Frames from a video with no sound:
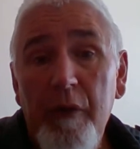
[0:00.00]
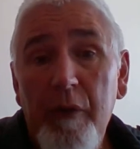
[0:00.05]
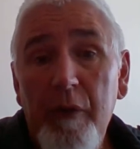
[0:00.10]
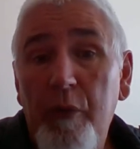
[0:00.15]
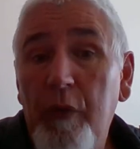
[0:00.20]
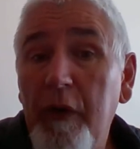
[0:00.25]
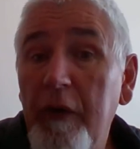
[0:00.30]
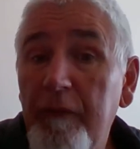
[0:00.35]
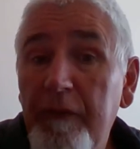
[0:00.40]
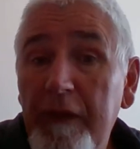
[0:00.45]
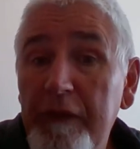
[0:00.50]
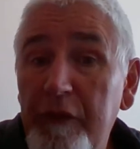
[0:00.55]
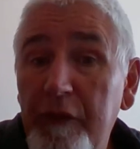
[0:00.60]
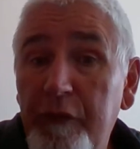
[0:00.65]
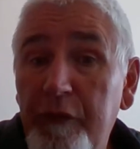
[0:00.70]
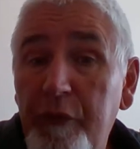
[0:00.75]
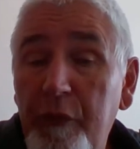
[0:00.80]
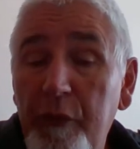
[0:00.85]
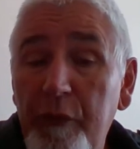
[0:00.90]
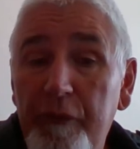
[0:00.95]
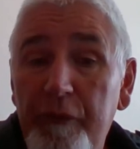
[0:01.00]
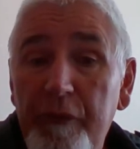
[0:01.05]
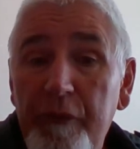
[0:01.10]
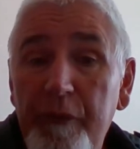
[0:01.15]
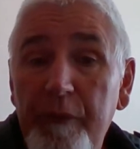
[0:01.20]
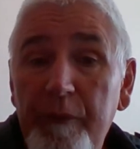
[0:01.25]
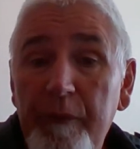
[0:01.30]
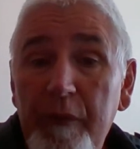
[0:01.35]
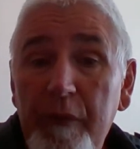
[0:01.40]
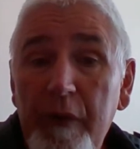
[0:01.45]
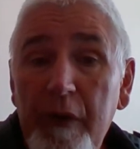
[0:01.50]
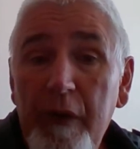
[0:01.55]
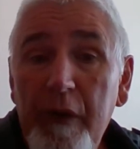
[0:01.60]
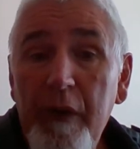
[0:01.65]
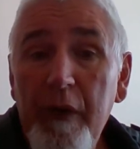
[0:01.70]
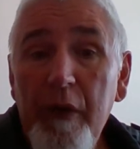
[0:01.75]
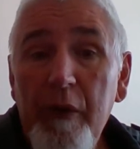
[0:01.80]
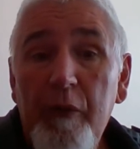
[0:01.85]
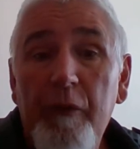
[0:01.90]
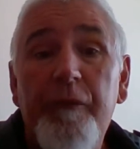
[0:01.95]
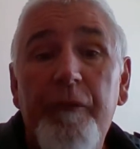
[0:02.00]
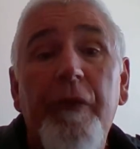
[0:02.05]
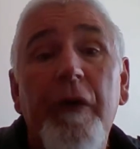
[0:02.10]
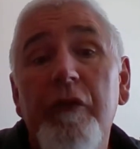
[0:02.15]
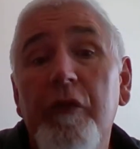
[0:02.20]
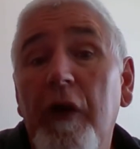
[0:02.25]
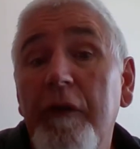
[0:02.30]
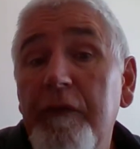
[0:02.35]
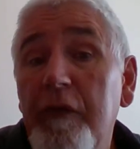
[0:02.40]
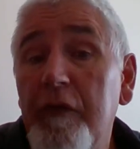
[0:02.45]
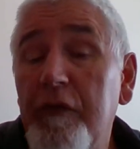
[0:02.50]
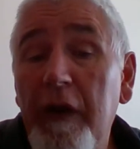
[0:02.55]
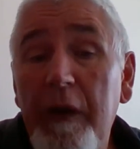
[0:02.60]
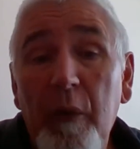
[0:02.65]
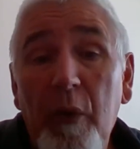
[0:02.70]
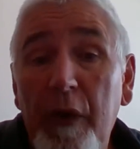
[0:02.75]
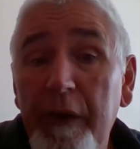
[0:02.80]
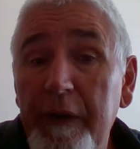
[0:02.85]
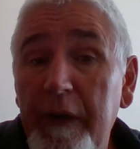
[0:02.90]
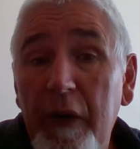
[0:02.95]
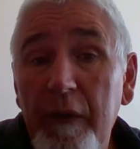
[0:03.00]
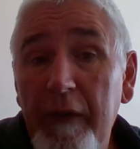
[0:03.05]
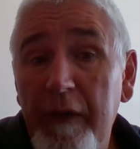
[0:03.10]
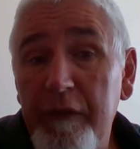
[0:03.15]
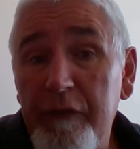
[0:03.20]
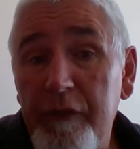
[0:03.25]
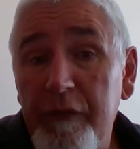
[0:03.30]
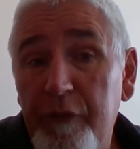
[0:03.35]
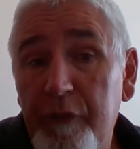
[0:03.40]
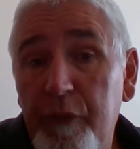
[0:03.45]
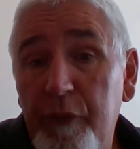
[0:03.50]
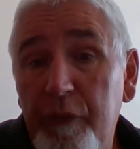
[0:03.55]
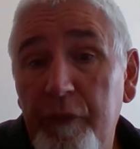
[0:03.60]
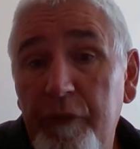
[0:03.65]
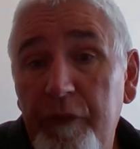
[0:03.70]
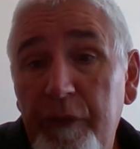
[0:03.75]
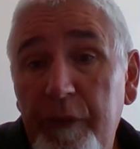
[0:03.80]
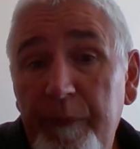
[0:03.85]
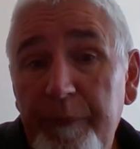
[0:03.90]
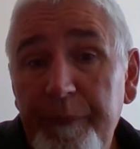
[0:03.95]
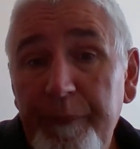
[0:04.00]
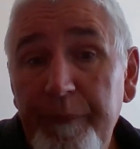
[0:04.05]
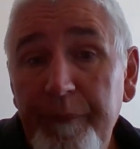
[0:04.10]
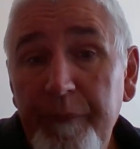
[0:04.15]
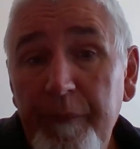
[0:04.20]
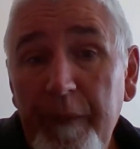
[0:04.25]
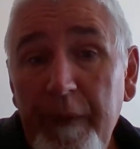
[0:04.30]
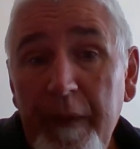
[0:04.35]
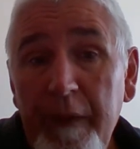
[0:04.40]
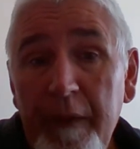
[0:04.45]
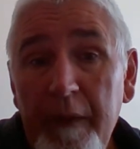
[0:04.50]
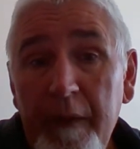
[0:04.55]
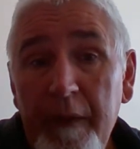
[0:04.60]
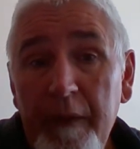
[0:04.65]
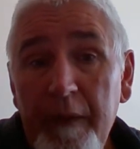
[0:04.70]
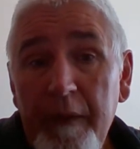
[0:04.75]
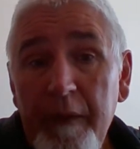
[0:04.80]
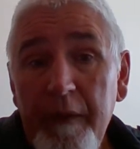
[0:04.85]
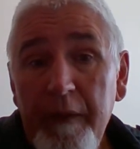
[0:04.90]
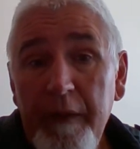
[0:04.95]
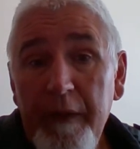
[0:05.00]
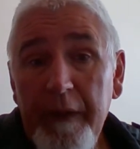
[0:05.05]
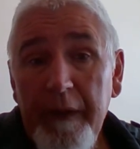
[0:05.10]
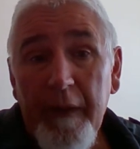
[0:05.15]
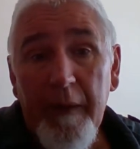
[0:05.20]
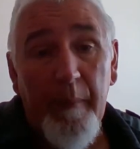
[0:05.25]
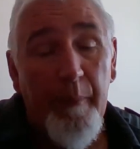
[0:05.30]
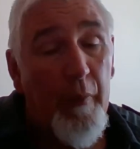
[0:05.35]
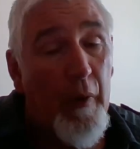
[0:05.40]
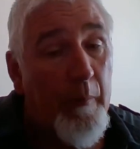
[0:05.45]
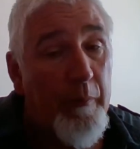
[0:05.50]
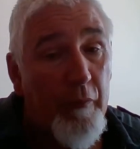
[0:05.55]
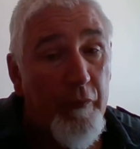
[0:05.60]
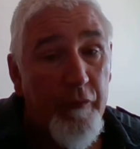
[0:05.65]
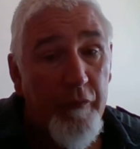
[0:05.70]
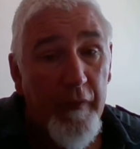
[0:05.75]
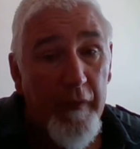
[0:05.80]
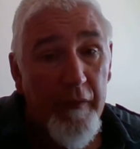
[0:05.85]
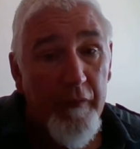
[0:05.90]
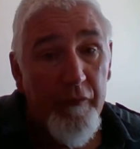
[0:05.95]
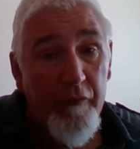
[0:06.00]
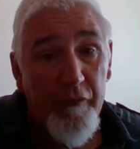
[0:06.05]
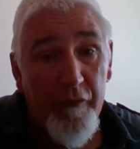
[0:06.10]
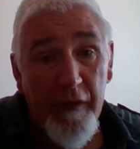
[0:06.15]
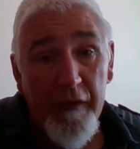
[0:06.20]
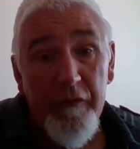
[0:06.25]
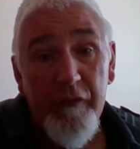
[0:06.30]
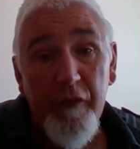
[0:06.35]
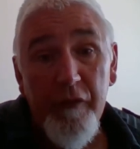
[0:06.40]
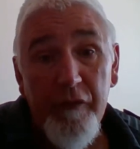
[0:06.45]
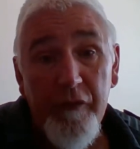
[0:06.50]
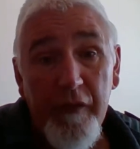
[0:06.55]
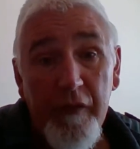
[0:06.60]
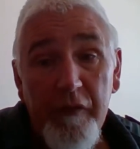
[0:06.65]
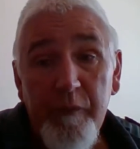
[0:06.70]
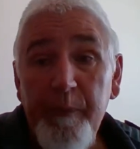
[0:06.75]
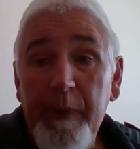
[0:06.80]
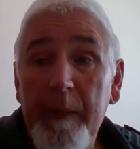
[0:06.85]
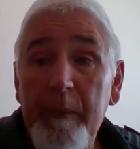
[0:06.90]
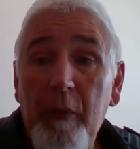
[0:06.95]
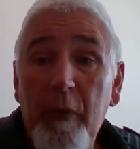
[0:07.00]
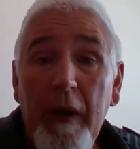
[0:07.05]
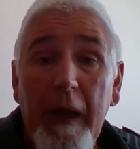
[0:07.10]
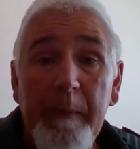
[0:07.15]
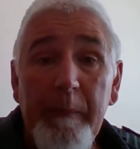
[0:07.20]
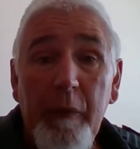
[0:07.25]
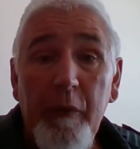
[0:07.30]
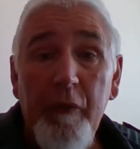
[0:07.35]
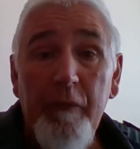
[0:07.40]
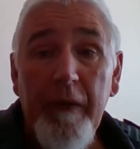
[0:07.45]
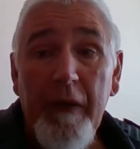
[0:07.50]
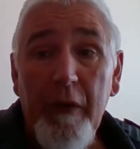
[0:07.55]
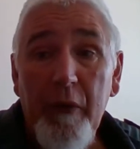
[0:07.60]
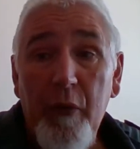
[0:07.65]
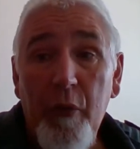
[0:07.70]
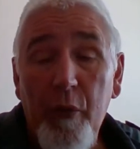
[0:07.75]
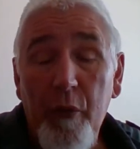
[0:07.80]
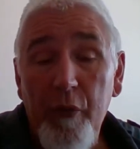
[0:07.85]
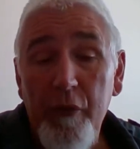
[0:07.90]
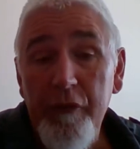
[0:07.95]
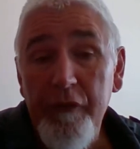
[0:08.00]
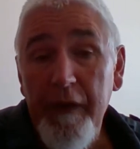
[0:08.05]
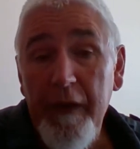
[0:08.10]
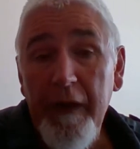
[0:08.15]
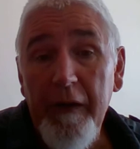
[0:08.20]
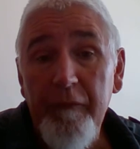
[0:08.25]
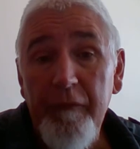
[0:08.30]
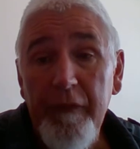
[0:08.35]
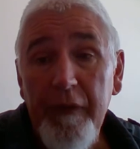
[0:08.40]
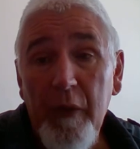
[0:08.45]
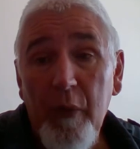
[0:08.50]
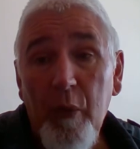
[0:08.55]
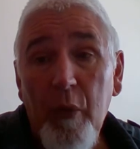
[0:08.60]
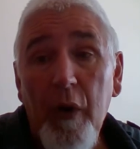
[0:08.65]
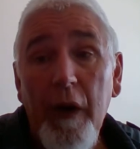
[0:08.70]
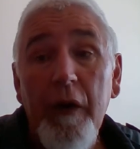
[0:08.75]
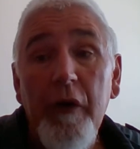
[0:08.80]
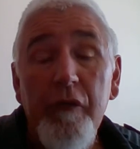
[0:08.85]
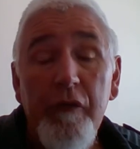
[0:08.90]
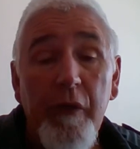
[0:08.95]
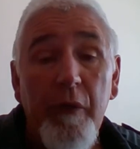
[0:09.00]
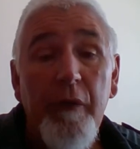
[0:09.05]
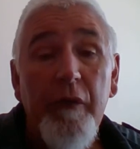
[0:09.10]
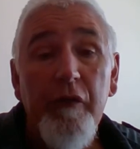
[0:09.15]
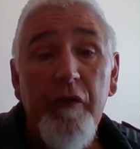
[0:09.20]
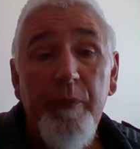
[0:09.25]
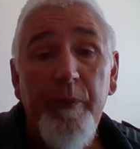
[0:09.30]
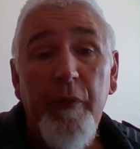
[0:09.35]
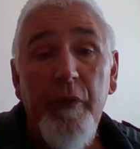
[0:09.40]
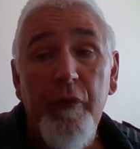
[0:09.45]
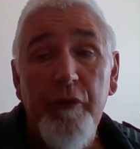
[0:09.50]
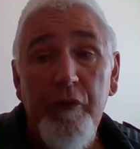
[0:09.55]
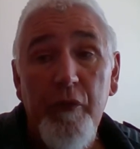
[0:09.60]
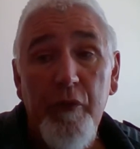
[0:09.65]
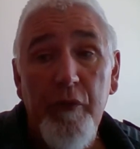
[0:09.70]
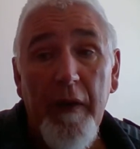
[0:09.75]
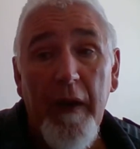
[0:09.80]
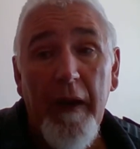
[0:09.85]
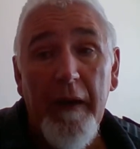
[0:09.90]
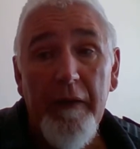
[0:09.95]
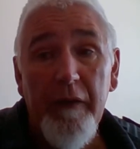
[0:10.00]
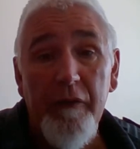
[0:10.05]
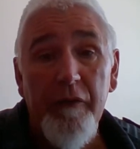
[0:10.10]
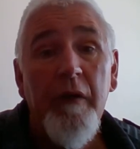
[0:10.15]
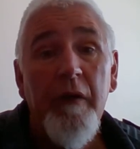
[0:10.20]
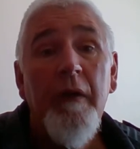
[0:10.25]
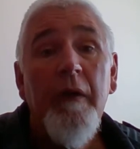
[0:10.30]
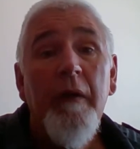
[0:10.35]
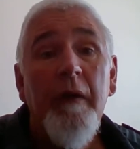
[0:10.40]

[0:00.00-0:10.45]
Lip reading: What if that's the truth? Well, friends, I have to tell you, I know that's the truth. The Bible says, Jesus says, people hate them without a cause. They don't even know why, because they're in spiritual darkness.